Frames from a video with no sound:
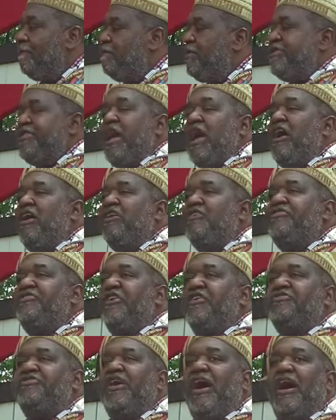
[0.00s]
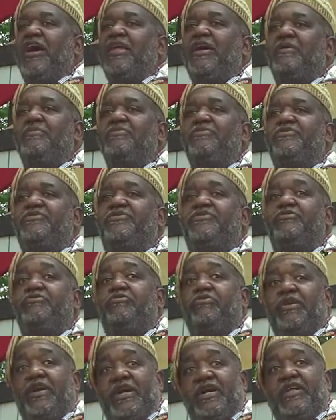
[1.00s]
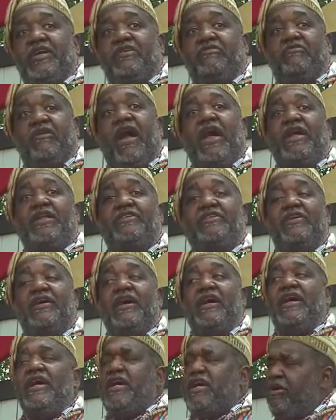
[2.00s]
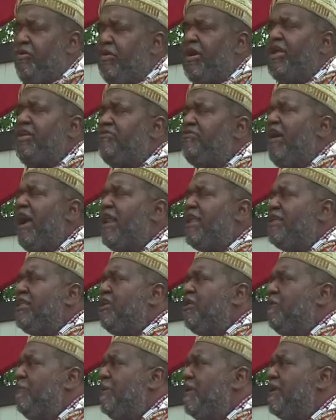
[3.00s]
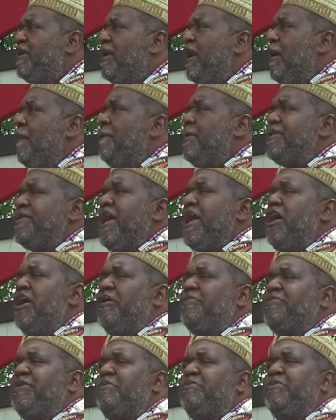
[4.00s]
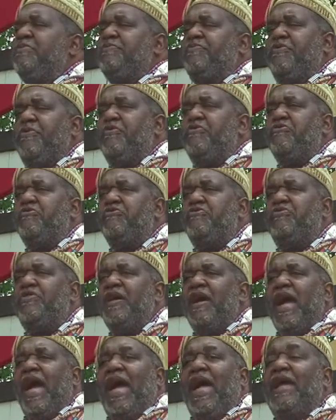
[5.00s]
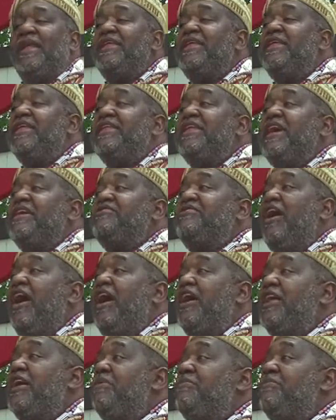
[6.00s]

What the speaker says: But they also taught him to read and write. He could read and write a little bit, but they helped him improve, and they taught